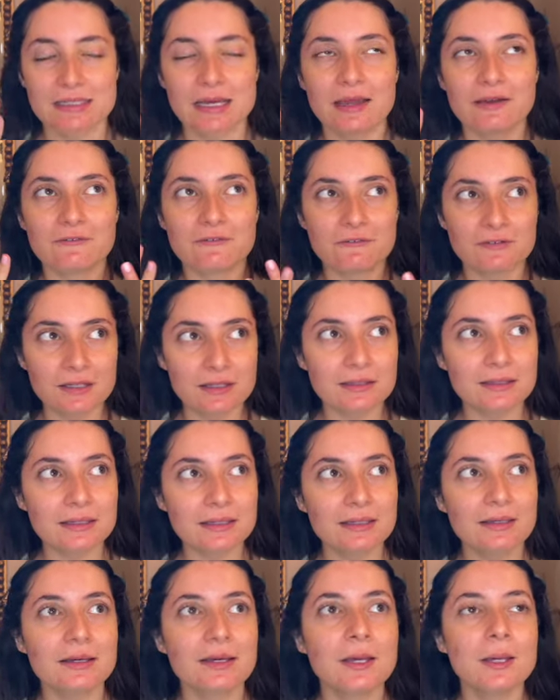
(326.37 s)
I feel
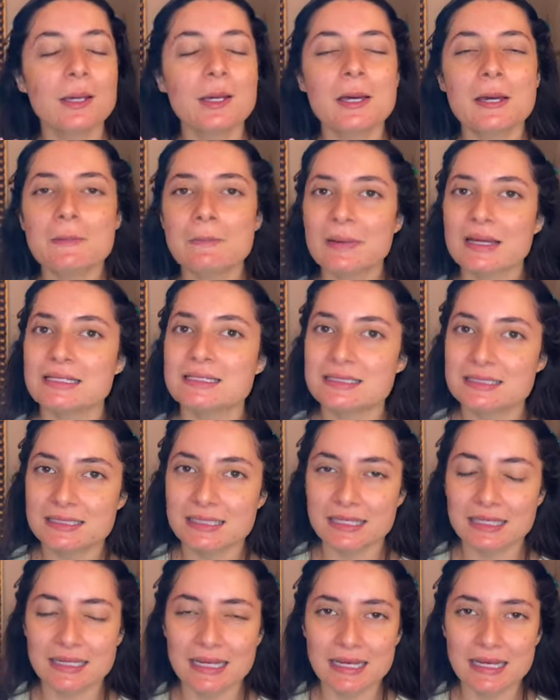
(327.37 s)
like my skin